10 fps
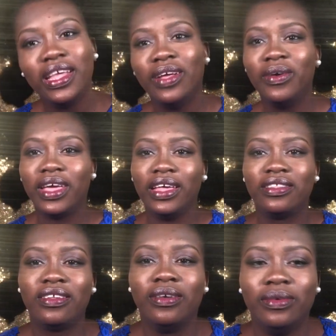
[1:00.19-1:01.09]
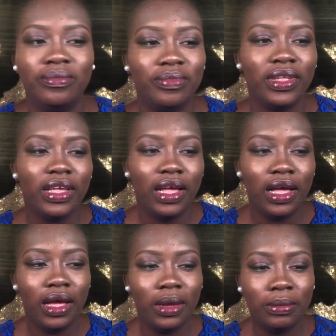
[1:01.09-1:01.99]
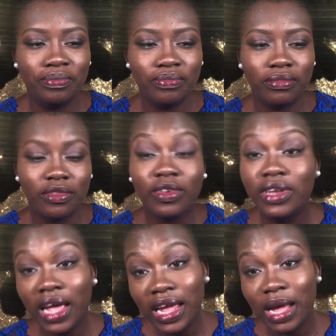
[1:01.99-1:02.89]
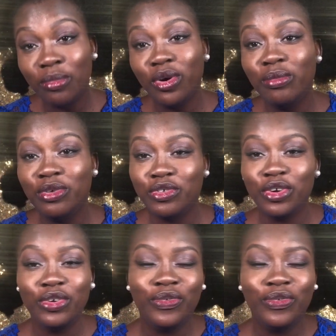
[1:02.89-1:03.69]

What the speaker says: Okay, so today I'm going to be showing you